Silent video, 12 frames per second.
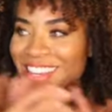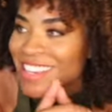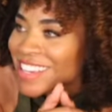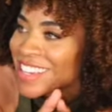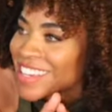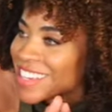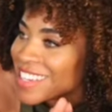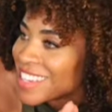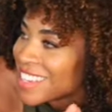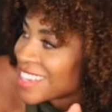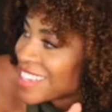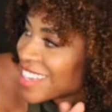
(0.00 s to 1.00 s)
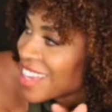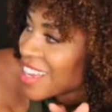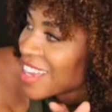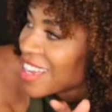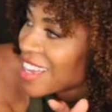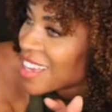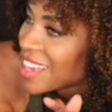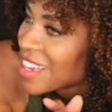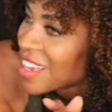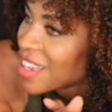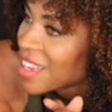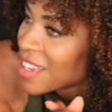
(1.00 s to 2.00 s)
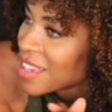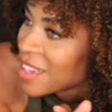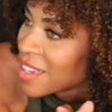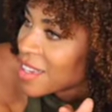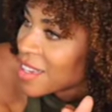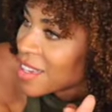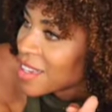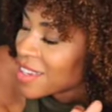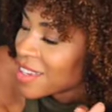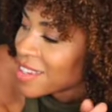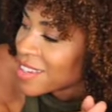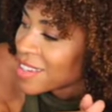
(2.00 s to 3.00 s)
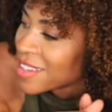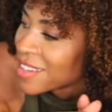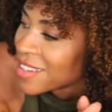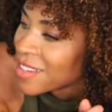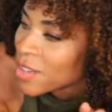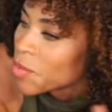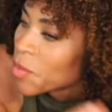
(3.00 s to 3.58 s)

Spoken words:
No words are spoken by the person on screen.